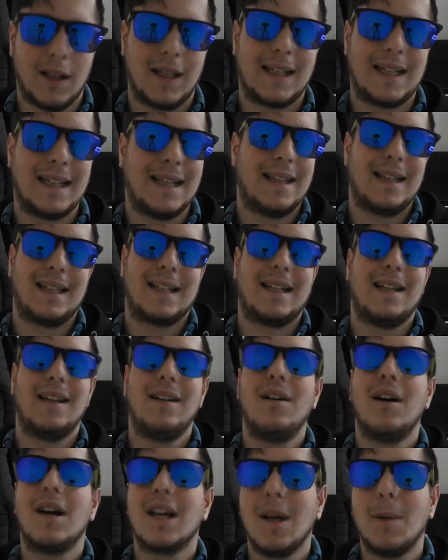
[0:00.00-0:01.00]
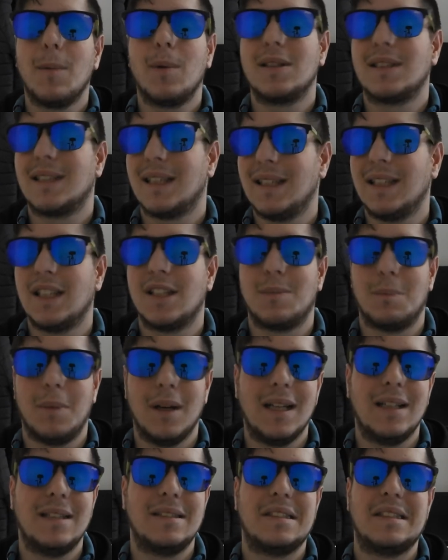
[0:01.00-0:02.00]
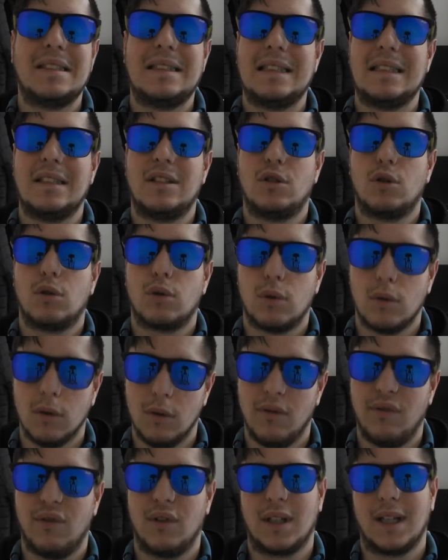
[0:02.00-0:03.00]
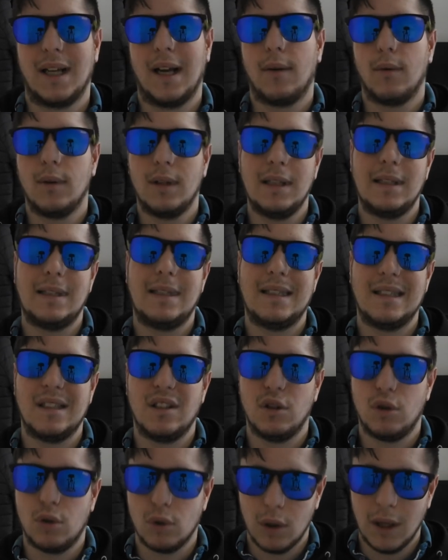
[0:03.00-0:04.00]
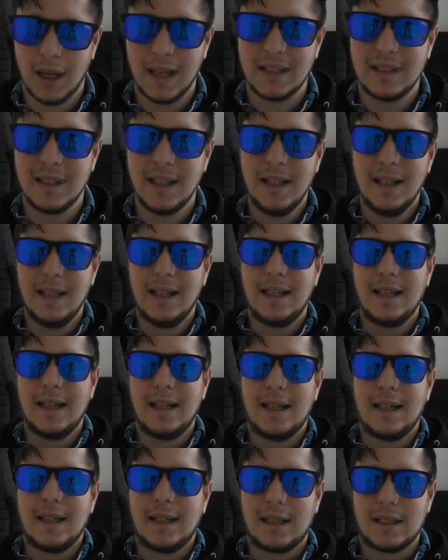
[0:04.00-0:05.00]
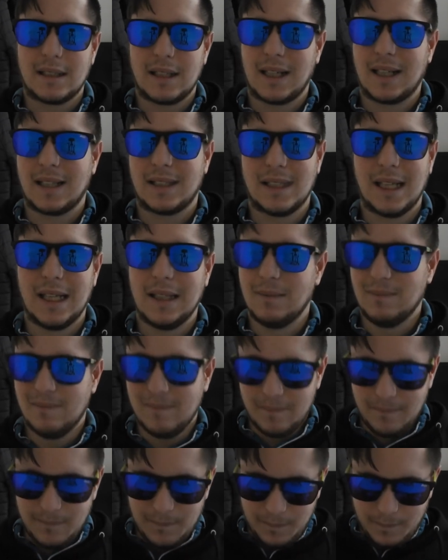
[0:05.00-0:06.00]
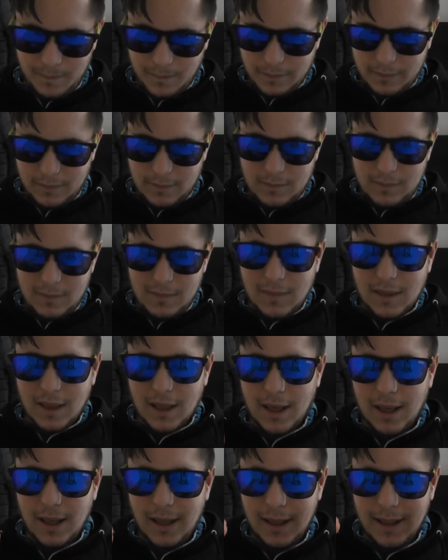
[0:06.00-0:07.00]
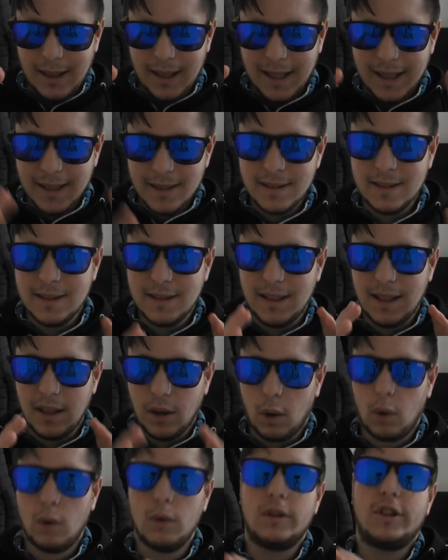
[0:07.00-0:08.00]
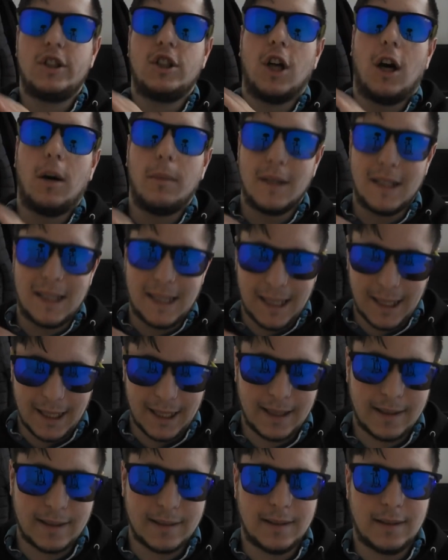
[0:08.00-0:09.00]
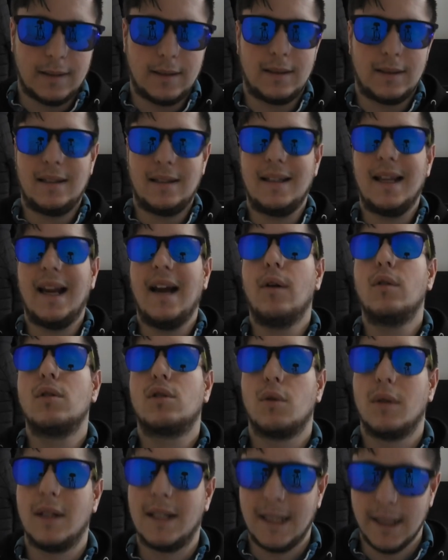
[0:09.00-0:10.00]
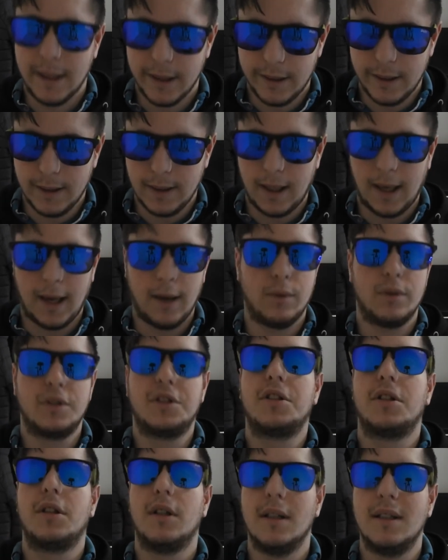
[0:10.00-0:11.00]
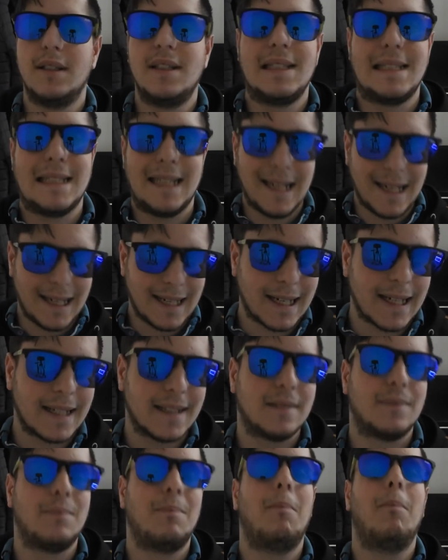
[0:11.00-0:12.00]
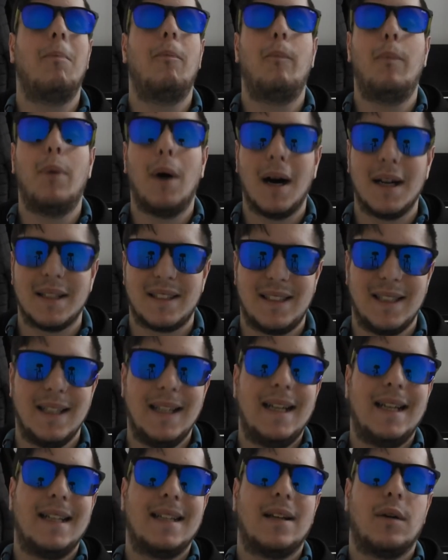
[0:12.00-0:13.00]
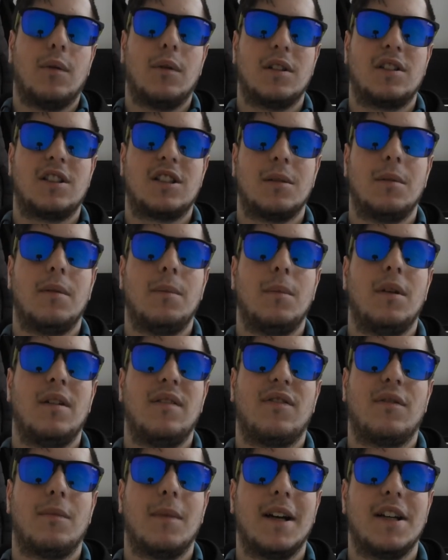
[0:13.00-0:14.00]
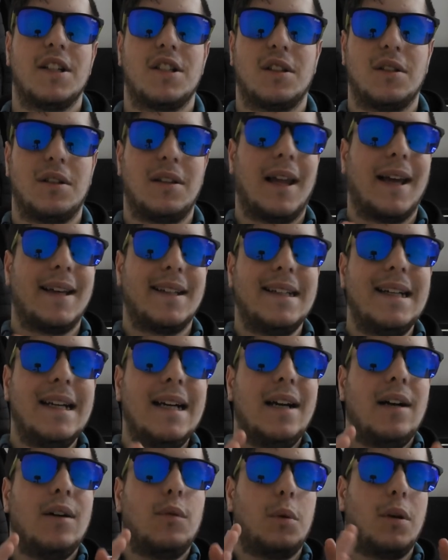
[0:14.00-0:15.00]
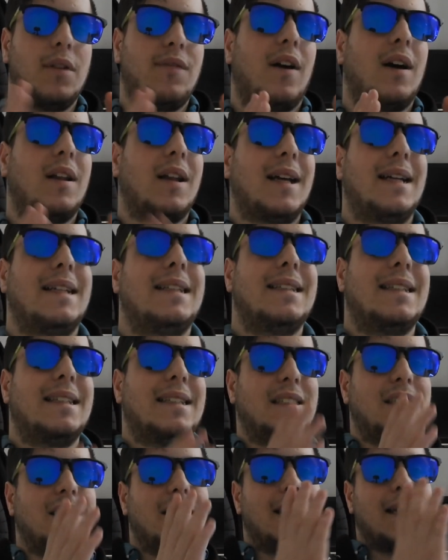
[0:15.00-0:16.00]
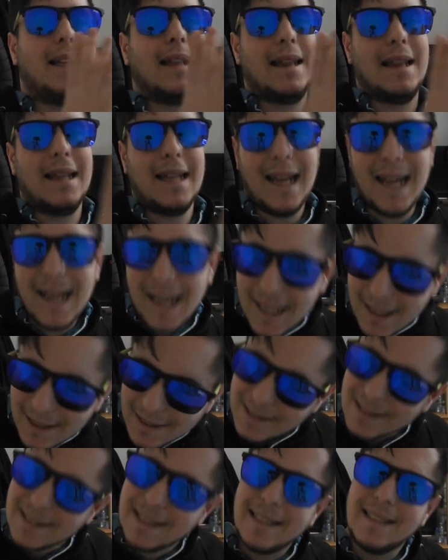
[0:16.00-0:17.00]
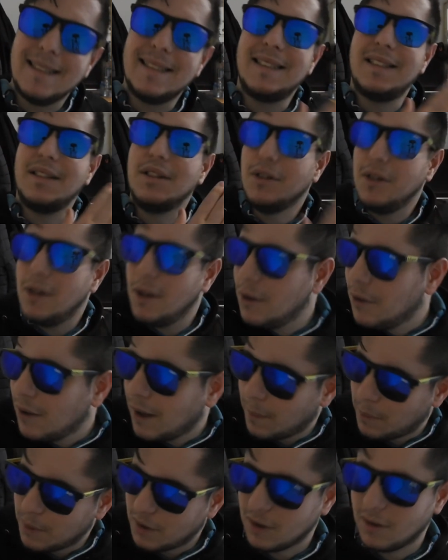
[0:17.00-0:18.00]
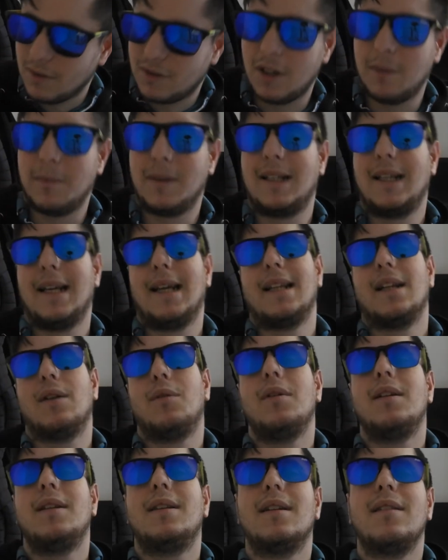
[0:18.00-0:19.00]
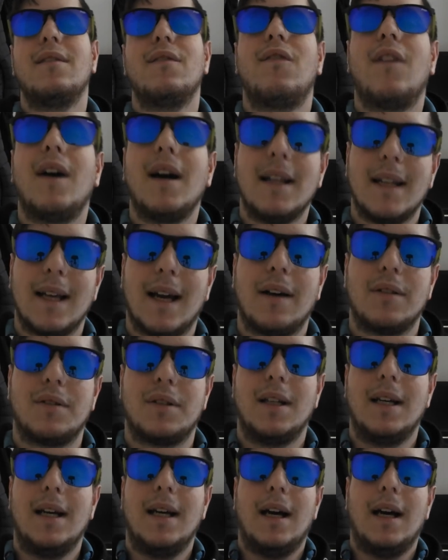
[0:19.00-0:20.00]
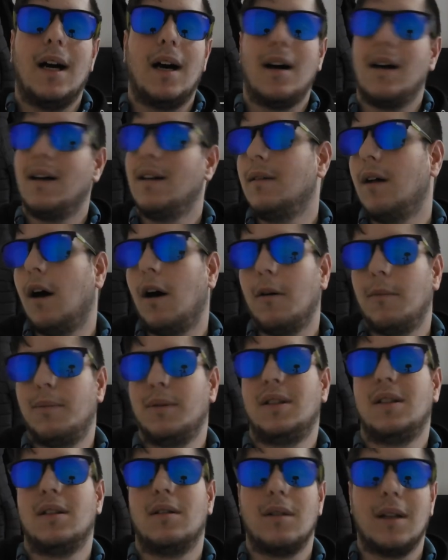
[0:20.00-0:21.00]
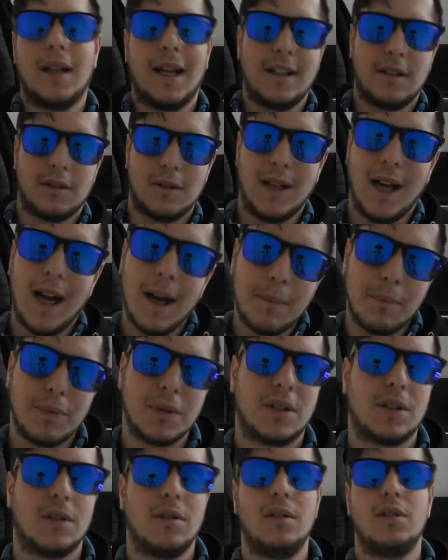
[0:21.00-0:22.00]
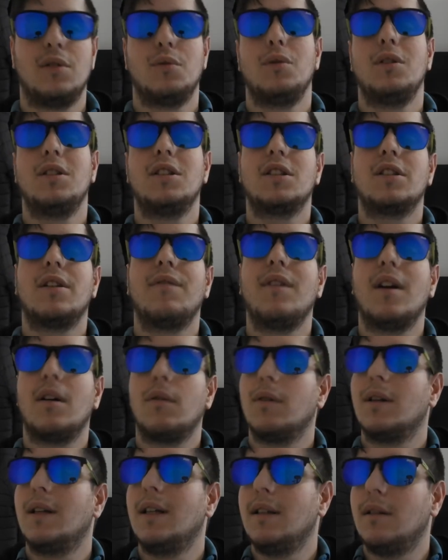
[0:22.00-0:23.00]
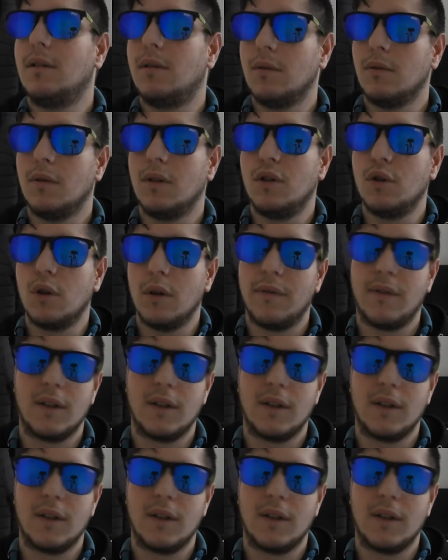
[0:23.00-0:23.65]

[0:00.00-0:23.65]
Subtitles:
Like I know I keep on saying this, but it is the truth, okay? I really did enjoy it. Because like I said, in the old Shaman King, it was really good. It was good seeing it. But there was some information that we found out in this new episode of Shaman King that we didn't find out up until later episodes, which is something I really do enjoy.